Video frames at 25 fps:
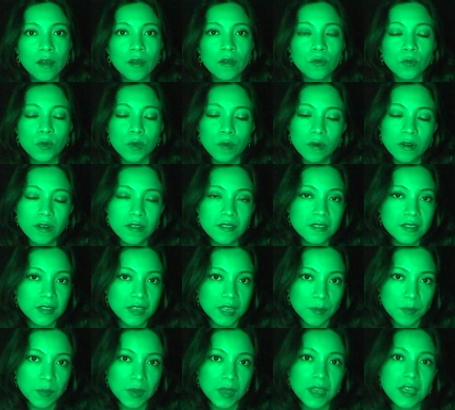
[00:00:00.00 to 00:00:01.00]
We were
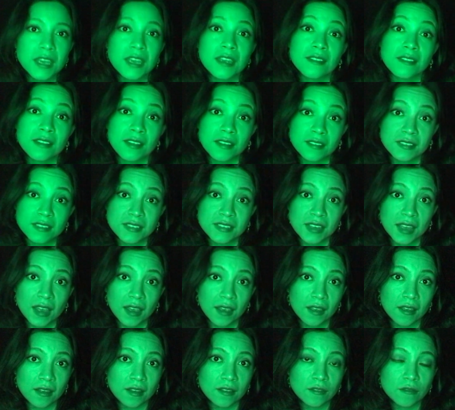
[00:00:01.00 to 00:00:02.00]
sleeping in the
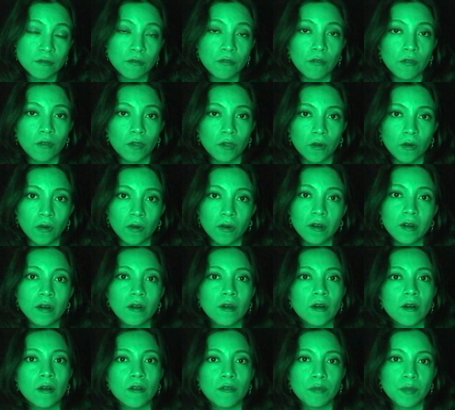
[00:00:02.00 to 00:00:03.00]
second floor
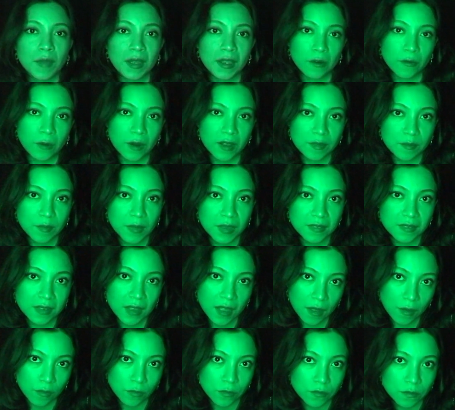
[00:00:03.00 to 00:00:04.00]
of my grandma's
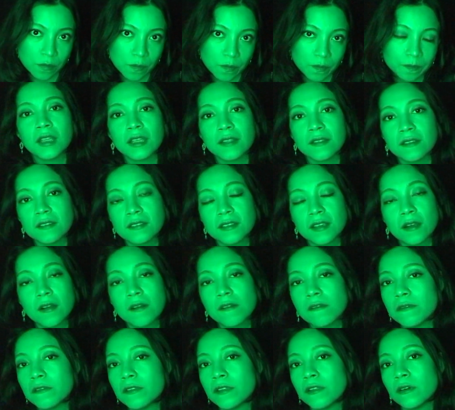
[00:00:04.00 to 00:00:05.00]
house. In the
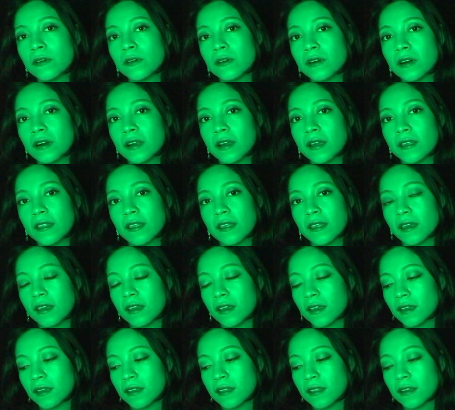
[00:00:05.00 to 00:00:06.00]
second floor
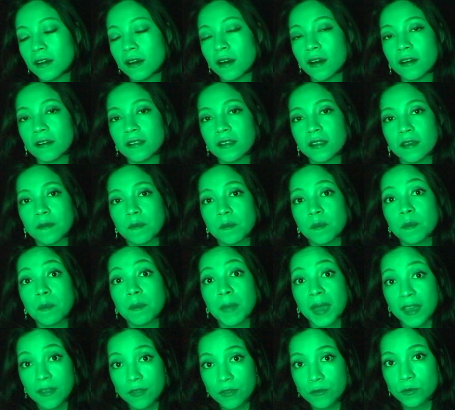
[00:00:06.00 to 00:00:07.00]
there are the
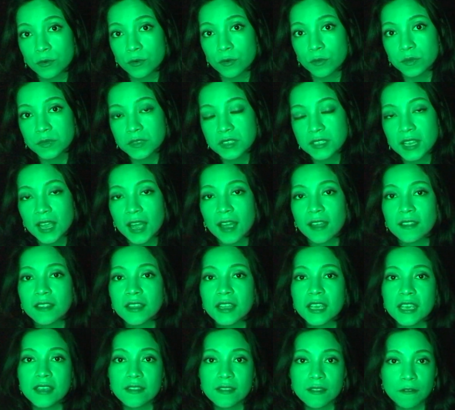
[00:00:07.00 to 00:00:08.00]
bedrooms, and
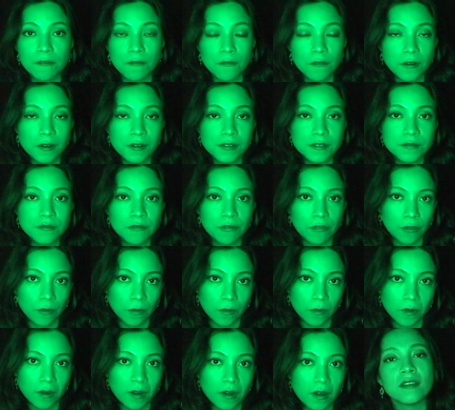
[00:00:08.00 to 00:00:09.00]
in the first
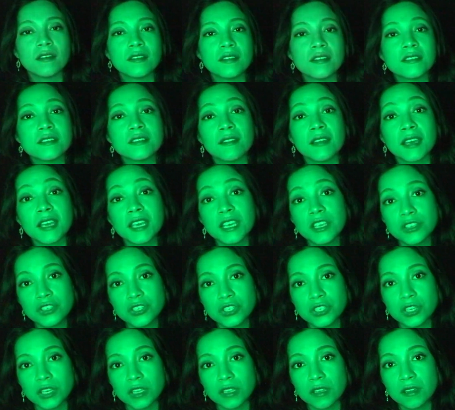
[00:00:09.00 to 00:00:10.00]
floor is the
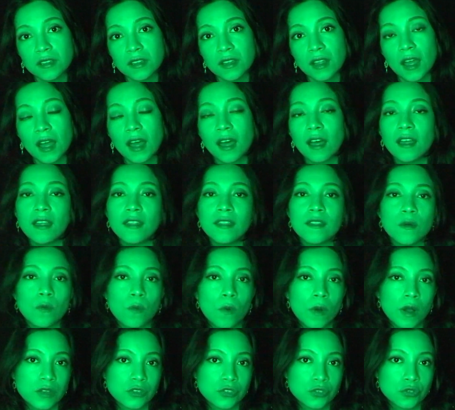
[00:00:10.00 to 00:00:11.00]
kitchen and the
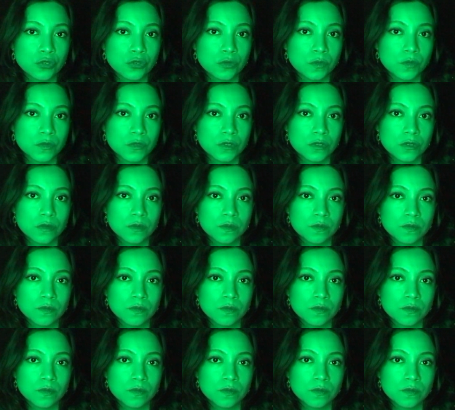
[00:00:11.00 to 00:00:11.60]
washrooms